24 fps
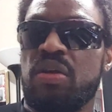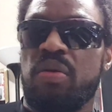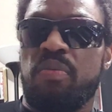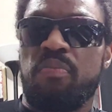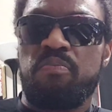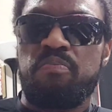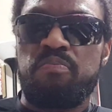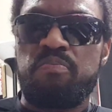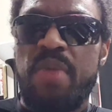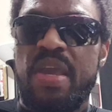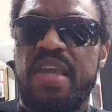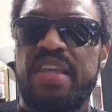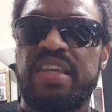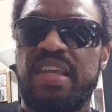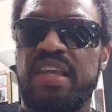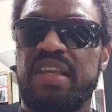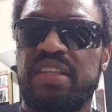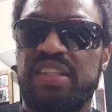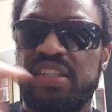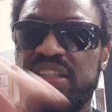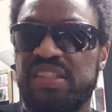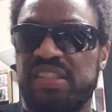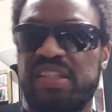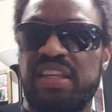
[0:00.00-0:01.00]

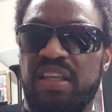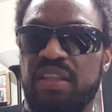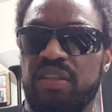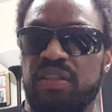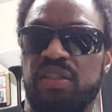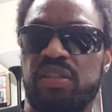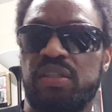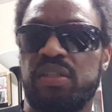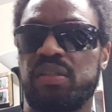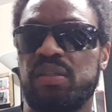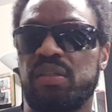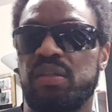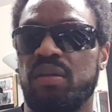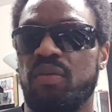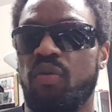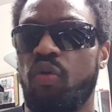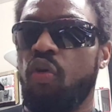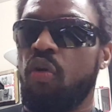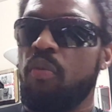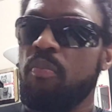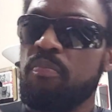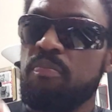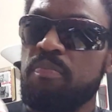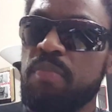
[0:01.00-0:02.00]
making sense,
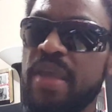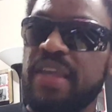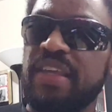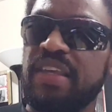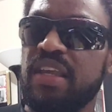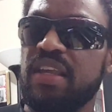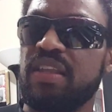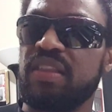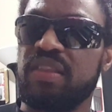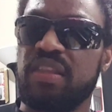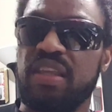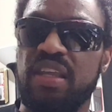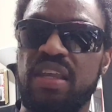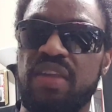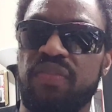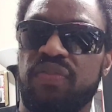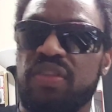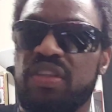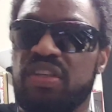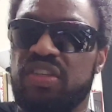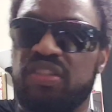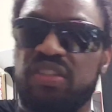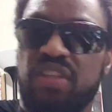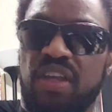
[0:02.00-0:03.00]
or making
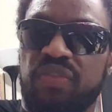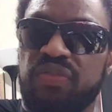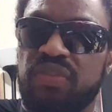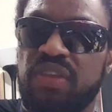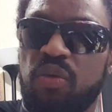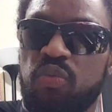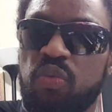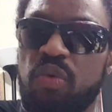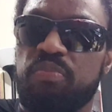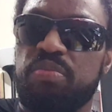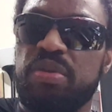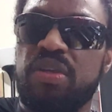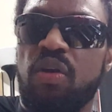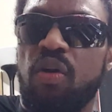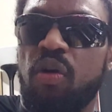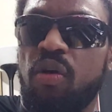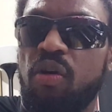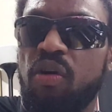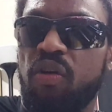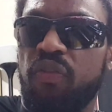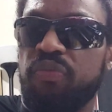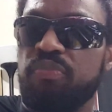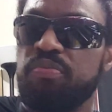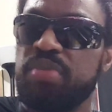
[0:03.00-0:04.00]
even the stuff that would be
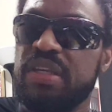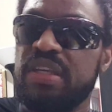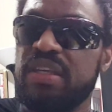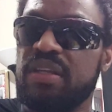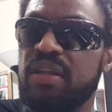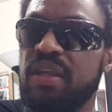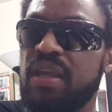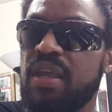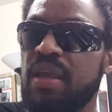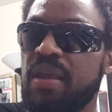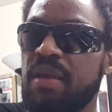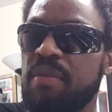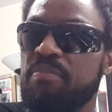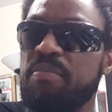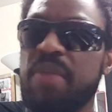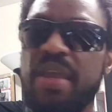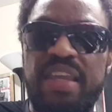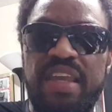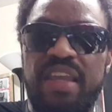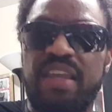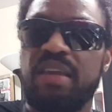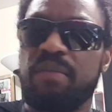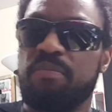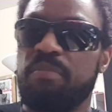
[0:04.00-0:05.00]
offbeat,
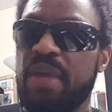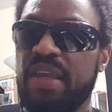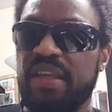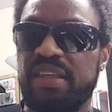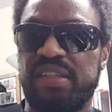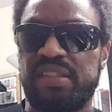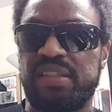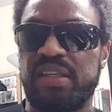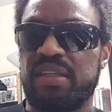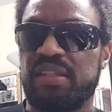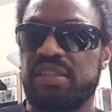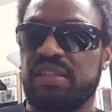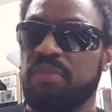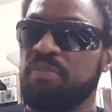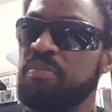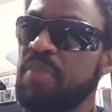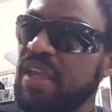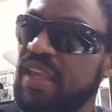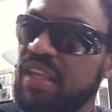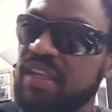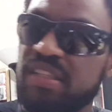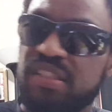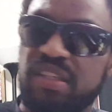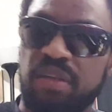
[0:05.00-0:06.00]
making it make sense and
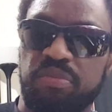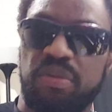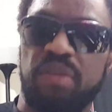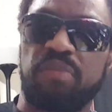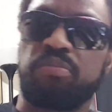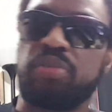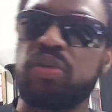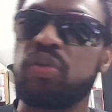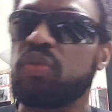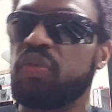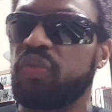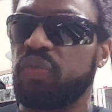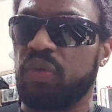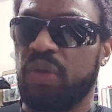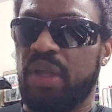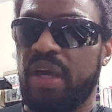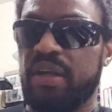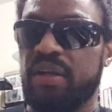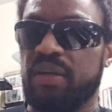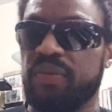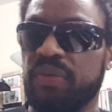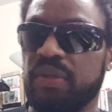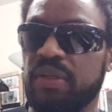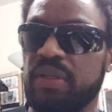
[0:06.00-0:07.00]
making something beautiful
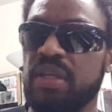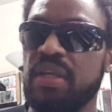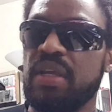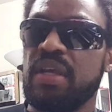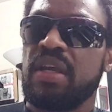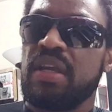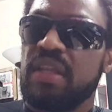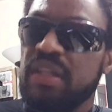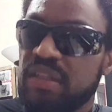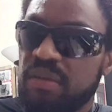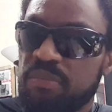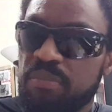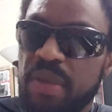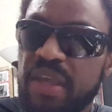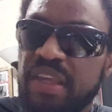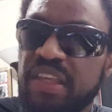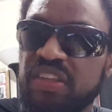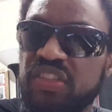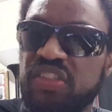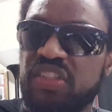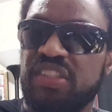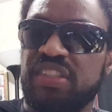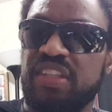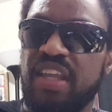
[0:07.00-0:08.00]
out of it, to make
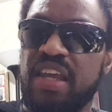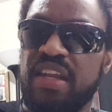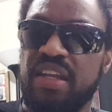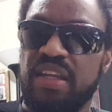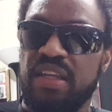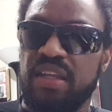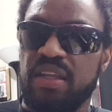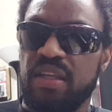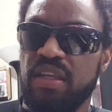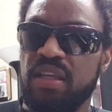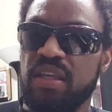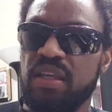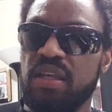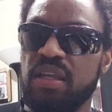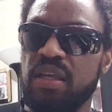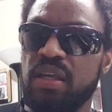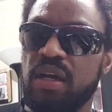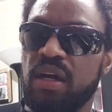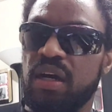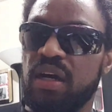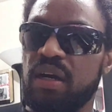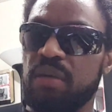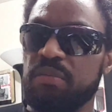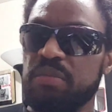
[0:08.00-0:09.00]
it steady.
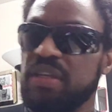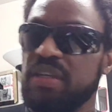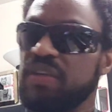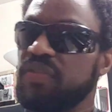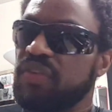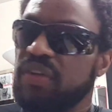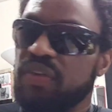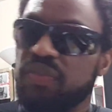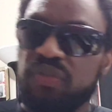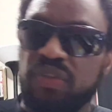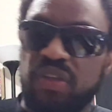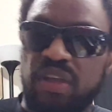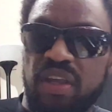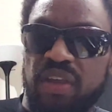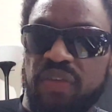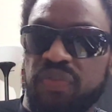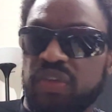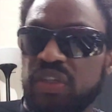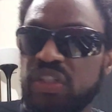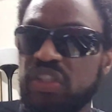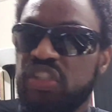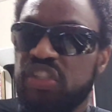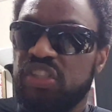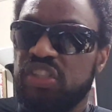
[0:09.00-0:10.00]
Even if
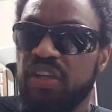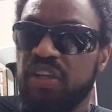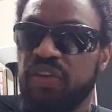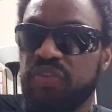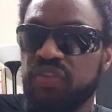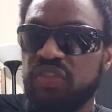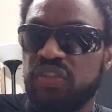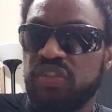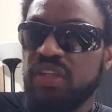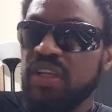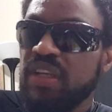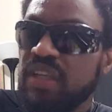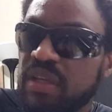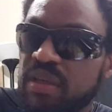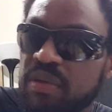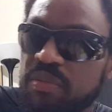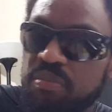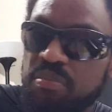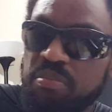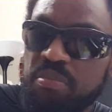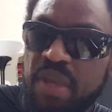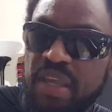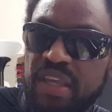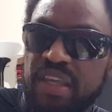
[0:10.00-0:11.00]
it shifts,
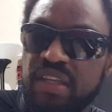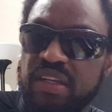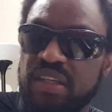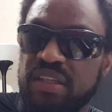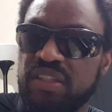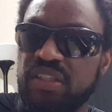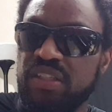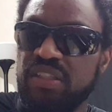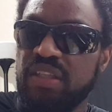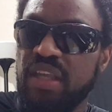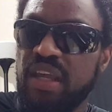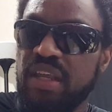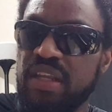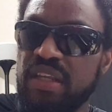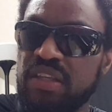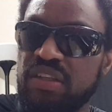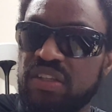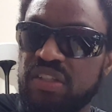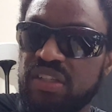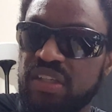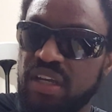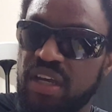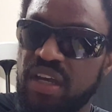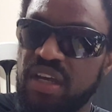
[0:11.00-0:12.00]
making it steady,
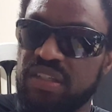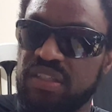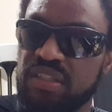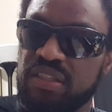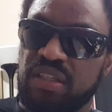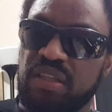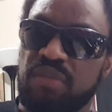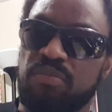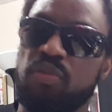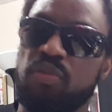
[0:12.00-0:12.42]
just constantly